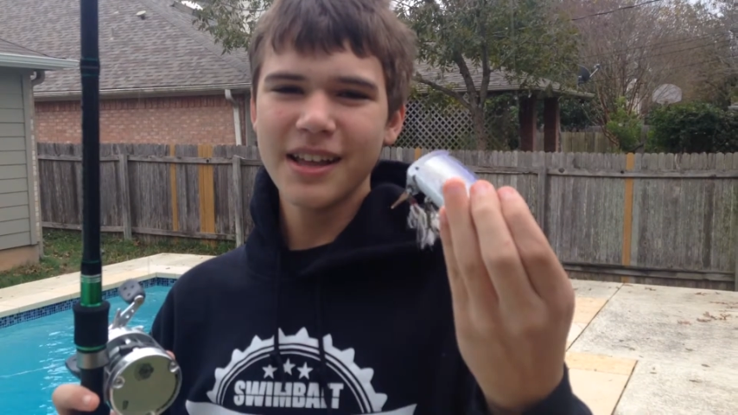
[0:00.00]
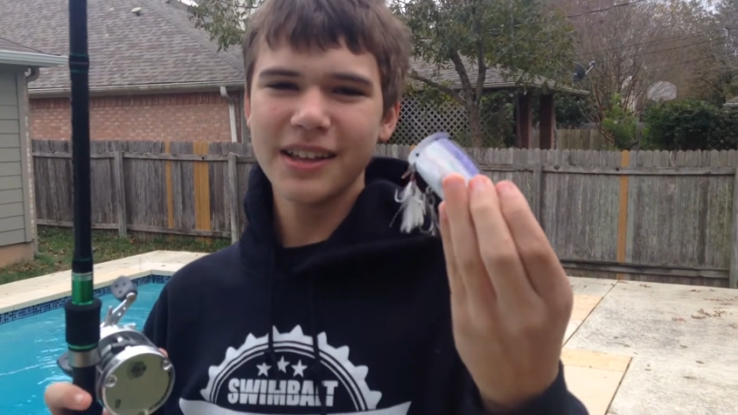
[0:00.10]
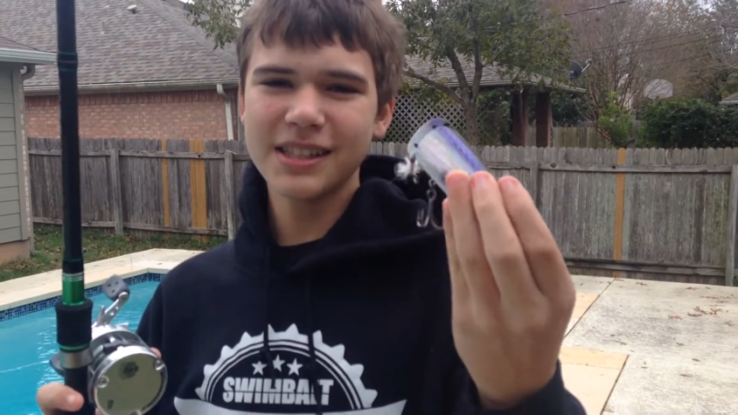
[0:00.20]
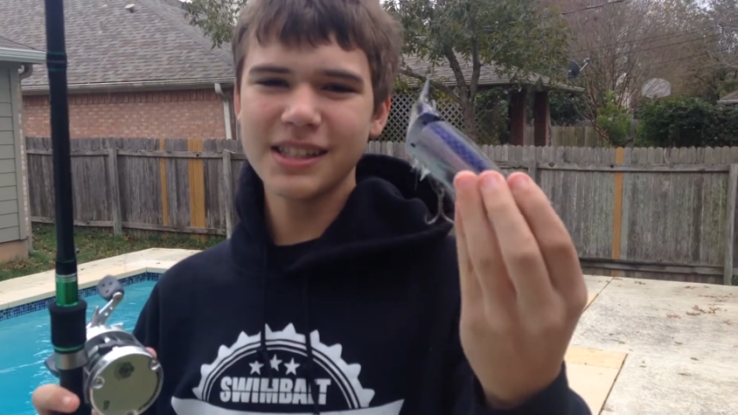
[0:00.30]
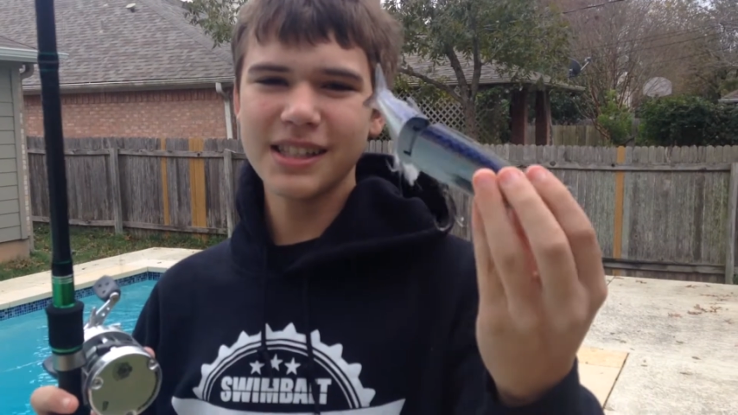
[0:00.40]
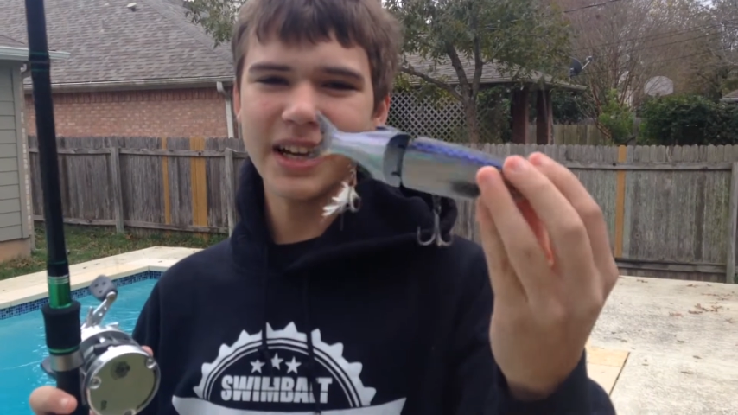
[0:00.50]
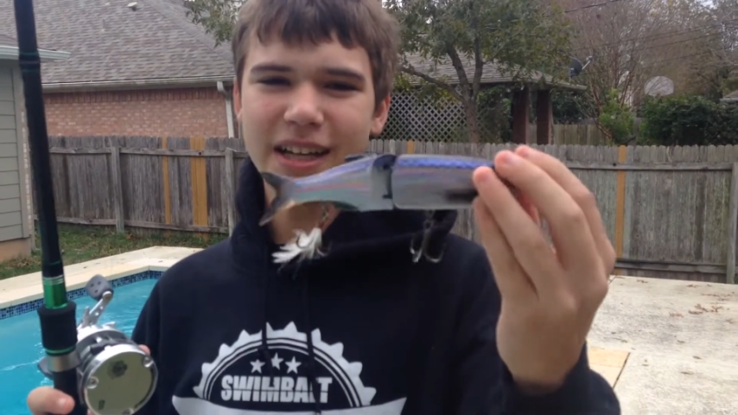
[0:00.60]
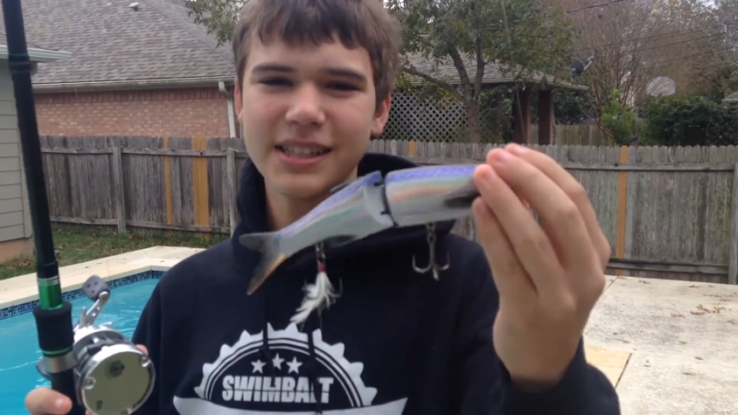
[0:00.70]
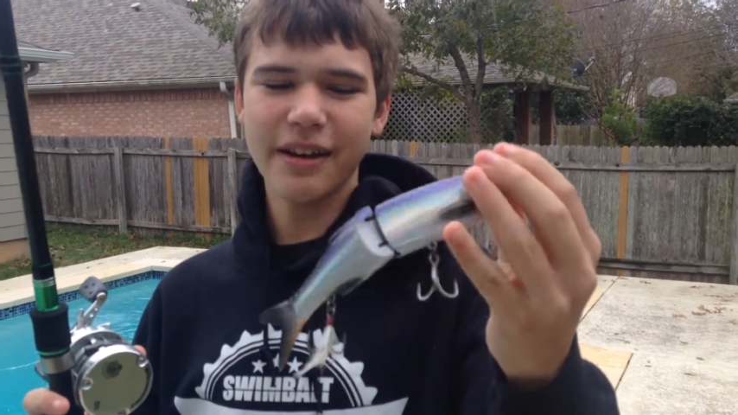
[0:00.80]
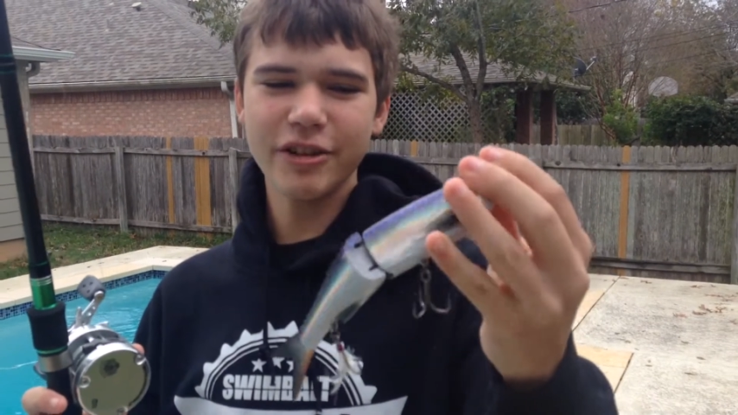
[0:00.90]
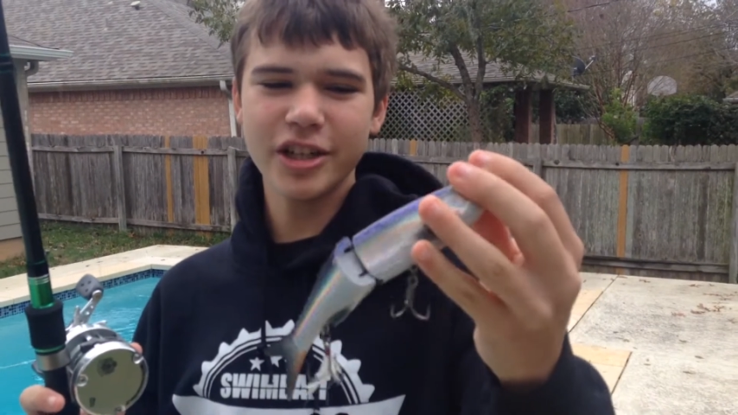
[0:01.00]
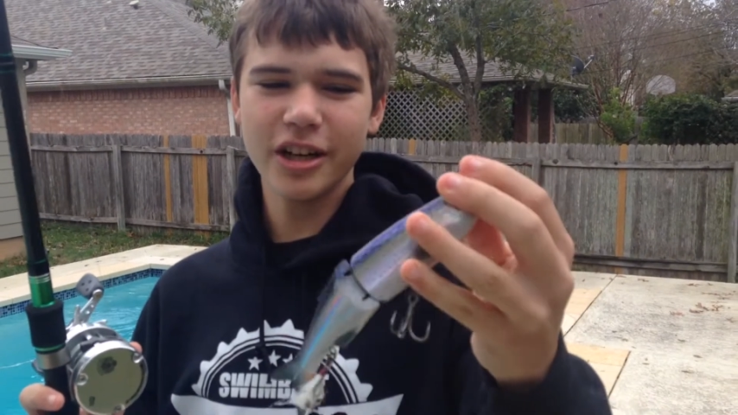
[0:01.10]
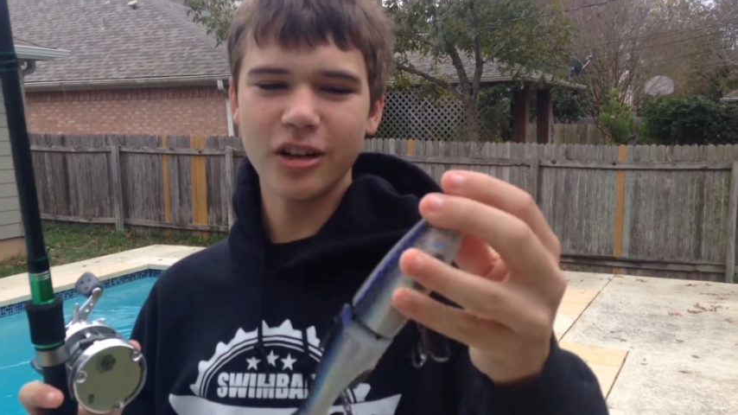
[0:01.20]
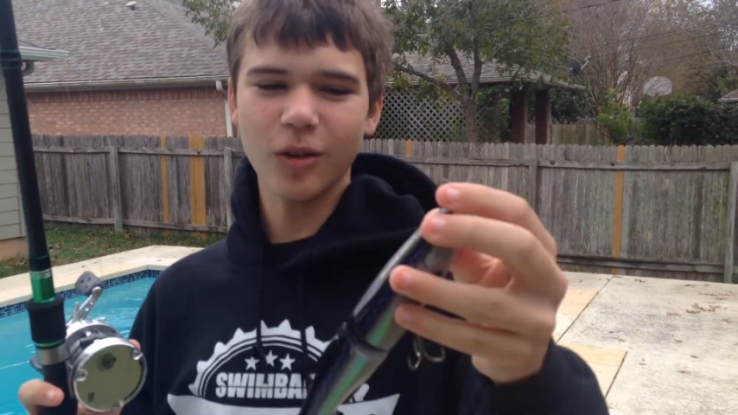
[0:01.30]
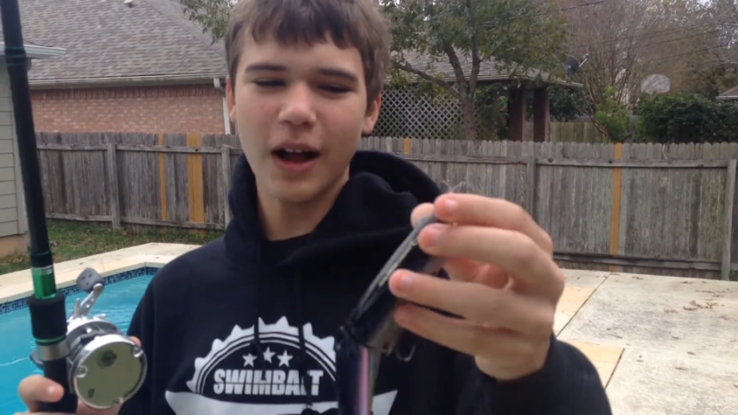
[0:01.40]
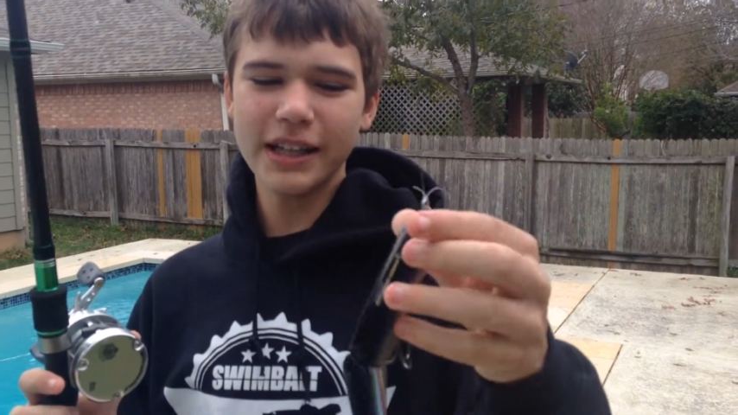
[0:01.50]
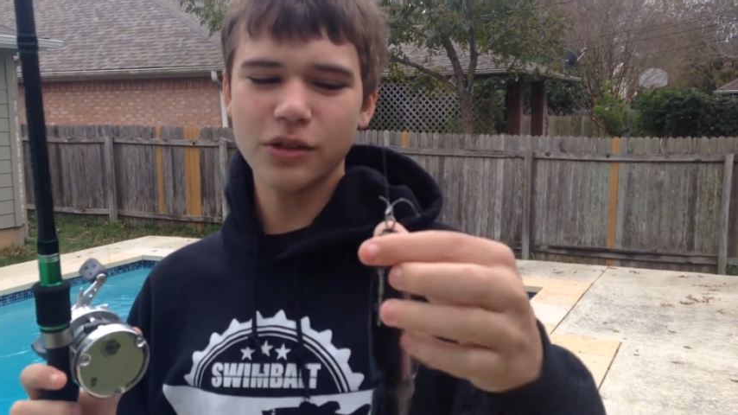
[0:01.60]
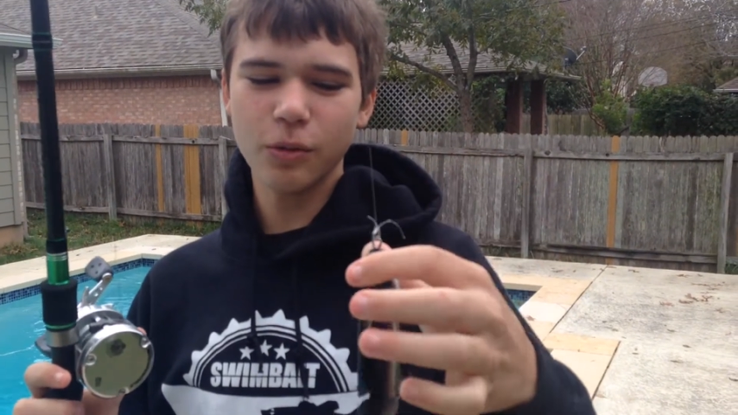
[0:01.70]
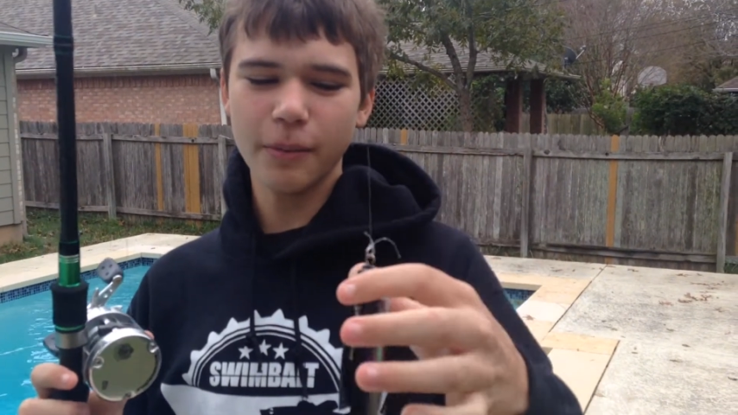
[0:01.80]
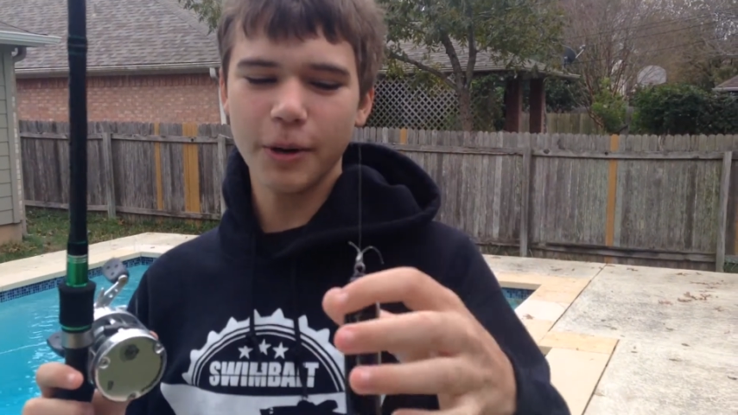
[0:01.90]
This is the Savage Gear
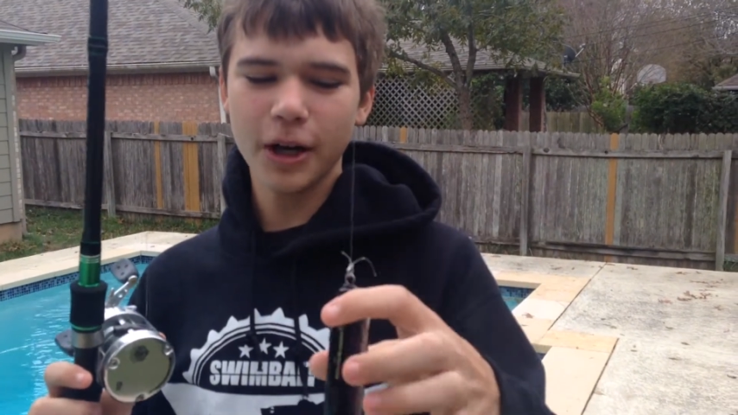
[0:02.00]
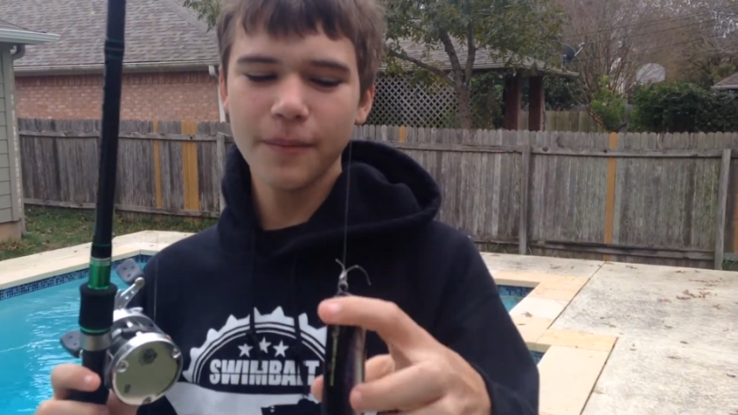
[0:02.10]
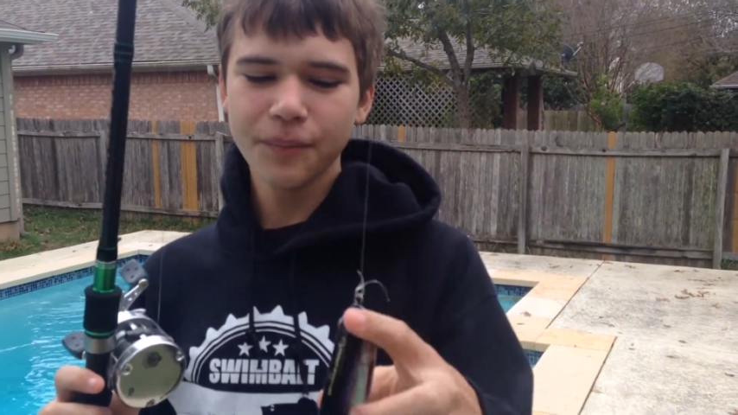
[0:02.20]
Glide Swimmer.